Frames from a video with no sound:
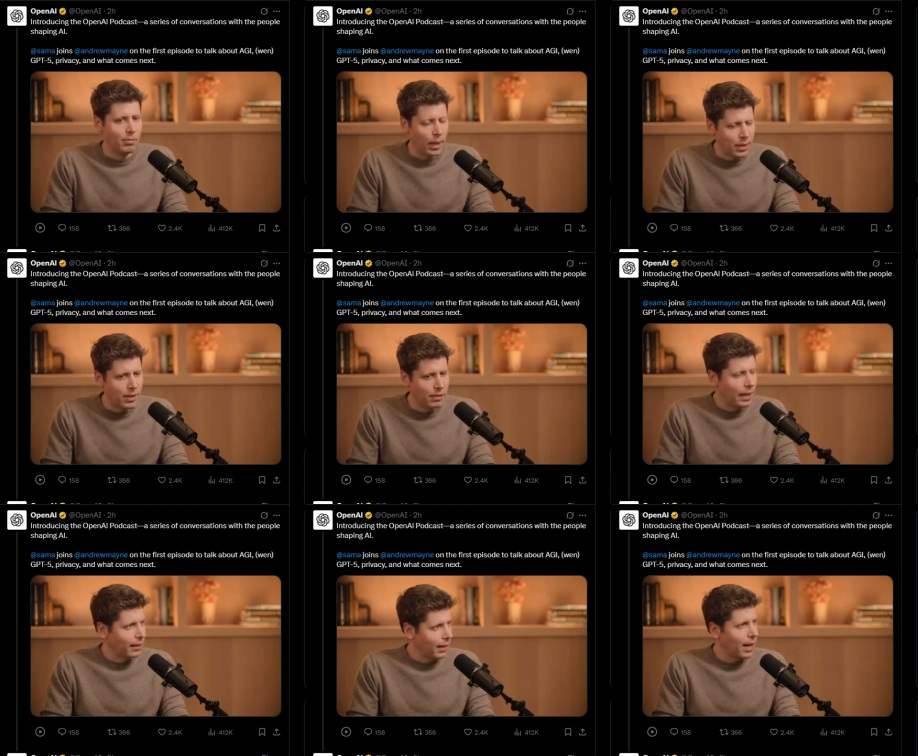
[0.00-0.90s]
based off
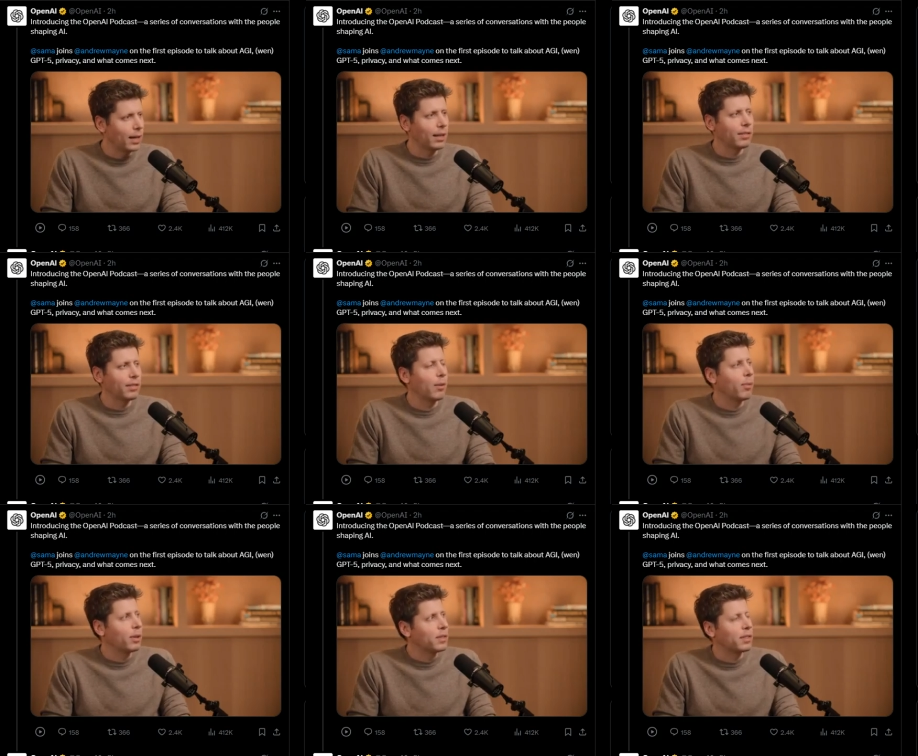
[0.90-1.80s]
like the cognitive
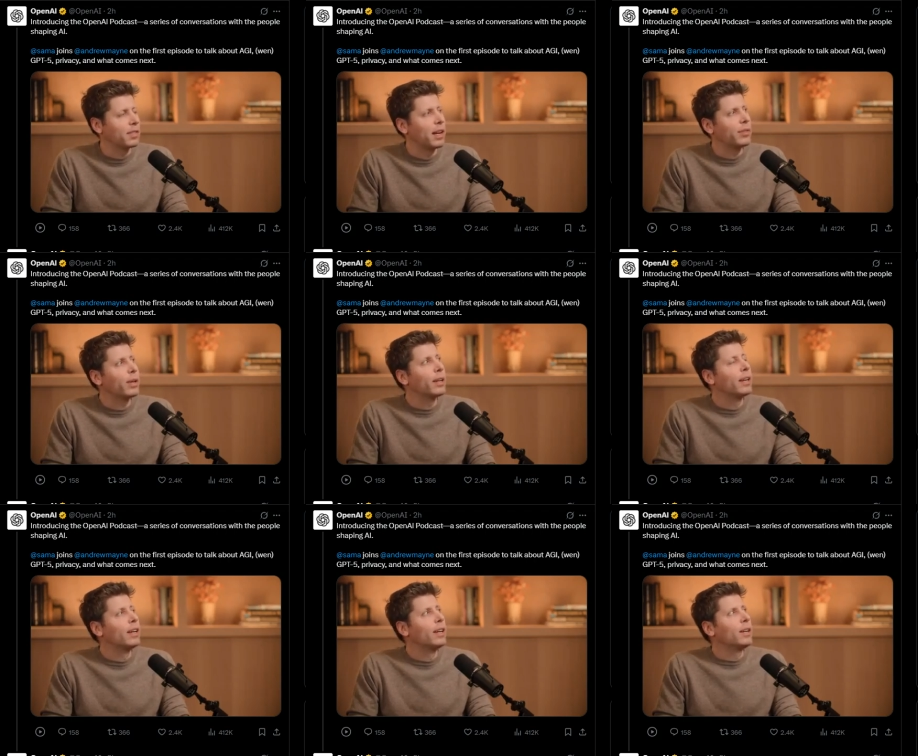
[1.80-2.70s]
capabilities of software,
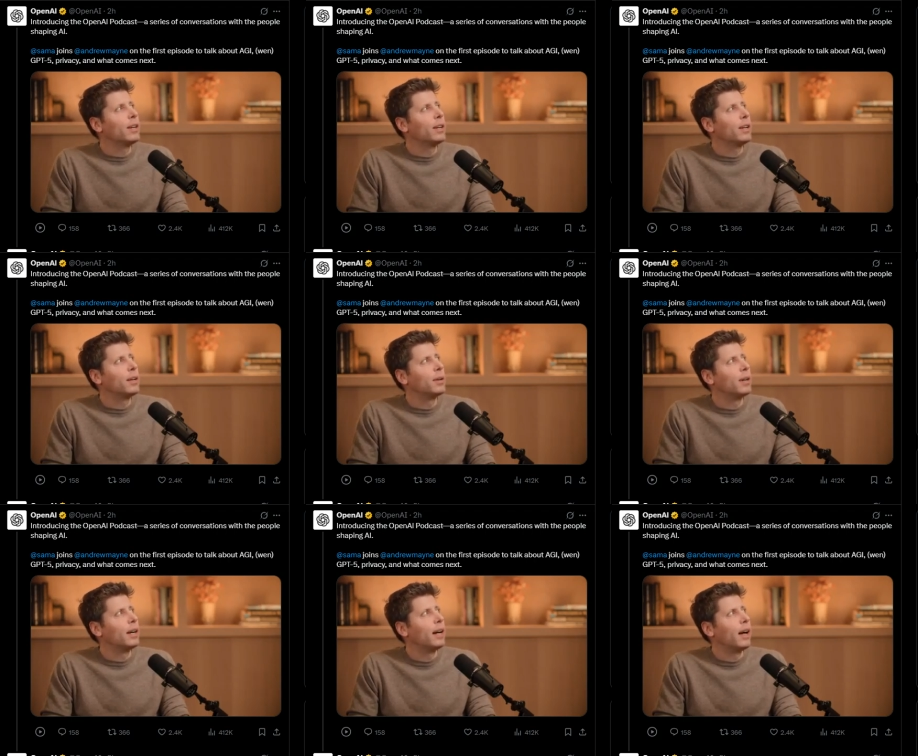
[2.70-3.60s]

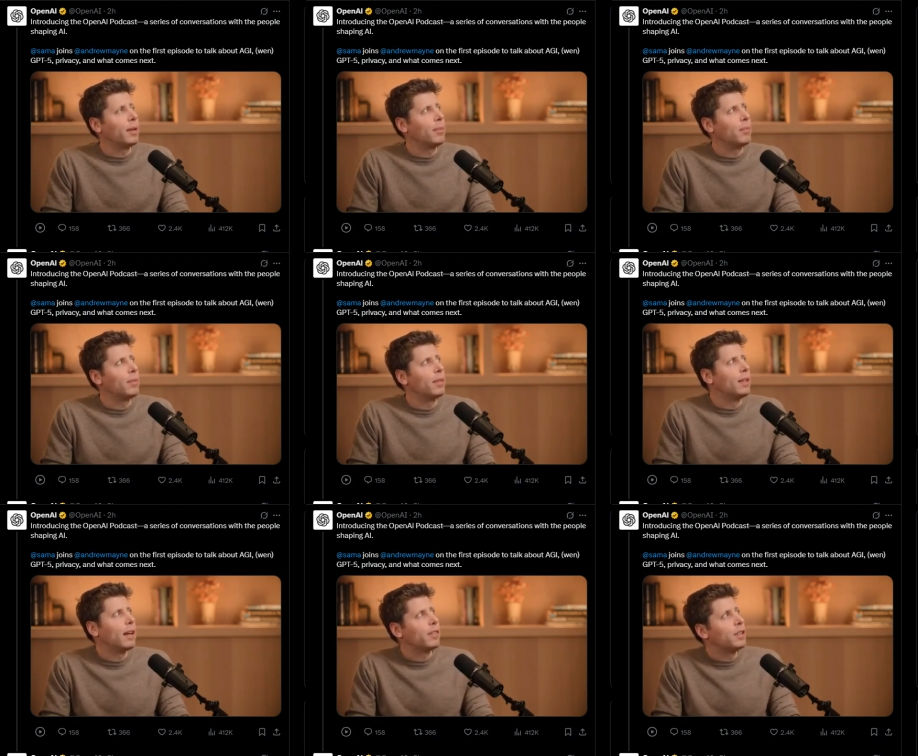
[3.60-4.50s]
I think
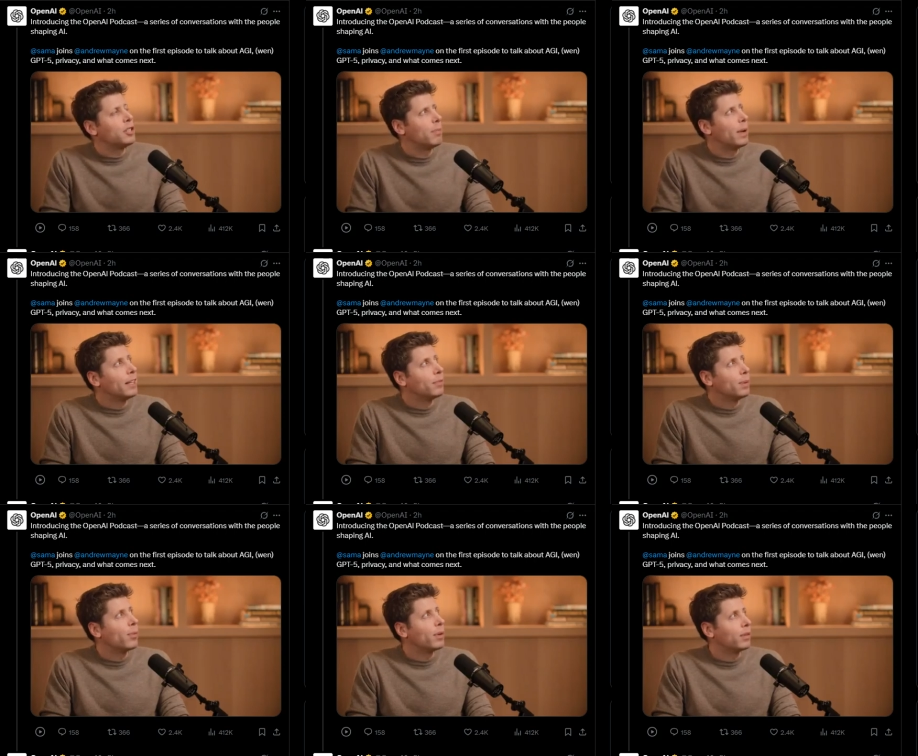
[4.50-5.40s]
the definition many
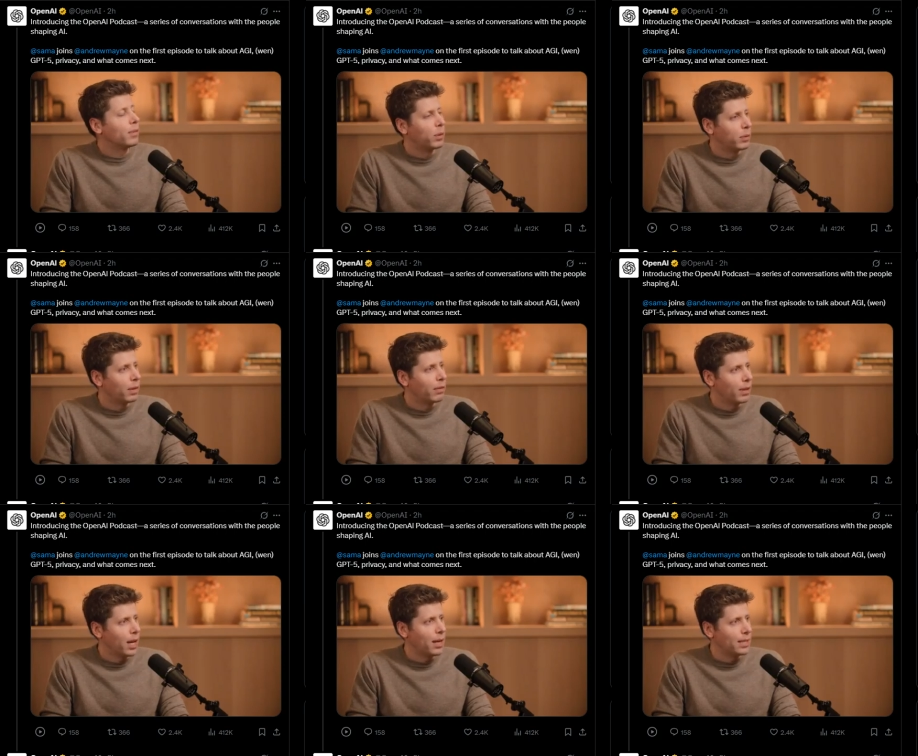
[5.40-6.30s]
people would have
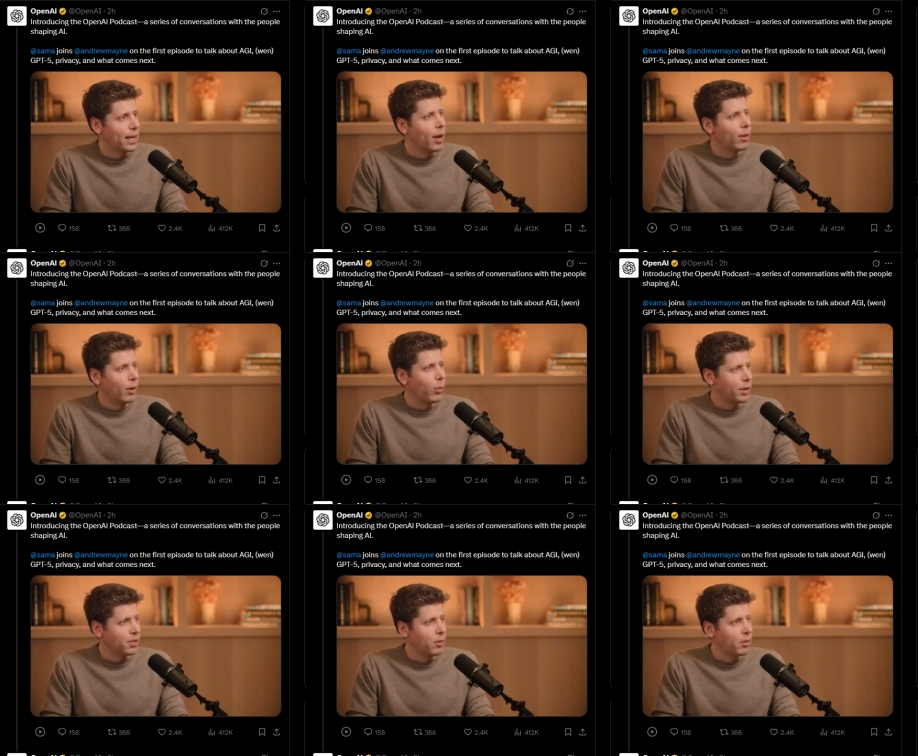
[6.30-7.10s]
given then is now like well